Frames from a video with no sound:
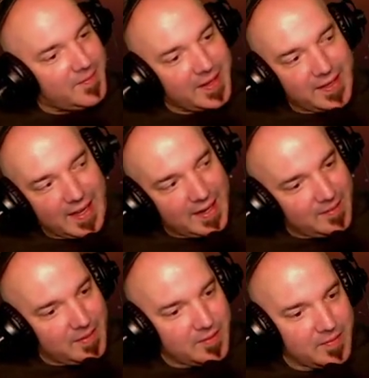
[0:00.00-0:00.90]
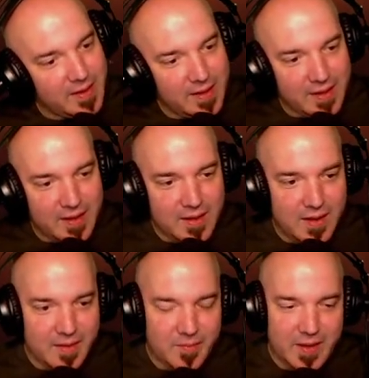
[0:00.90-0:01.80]
Oh my god! I'm.
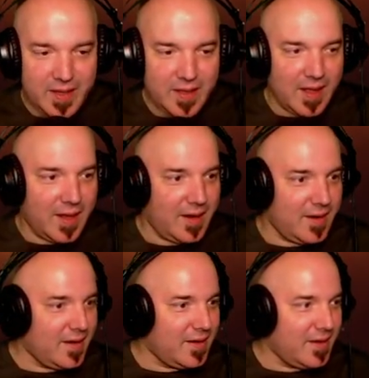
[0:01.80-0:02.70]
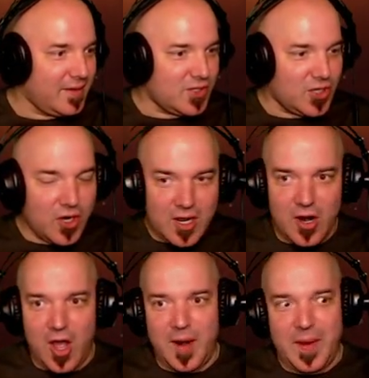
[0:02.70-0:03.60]
Oh my god. Turn Since
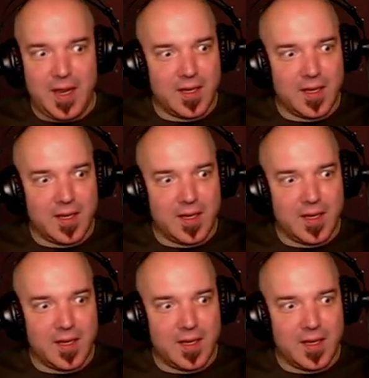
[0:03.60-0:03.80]
it on me.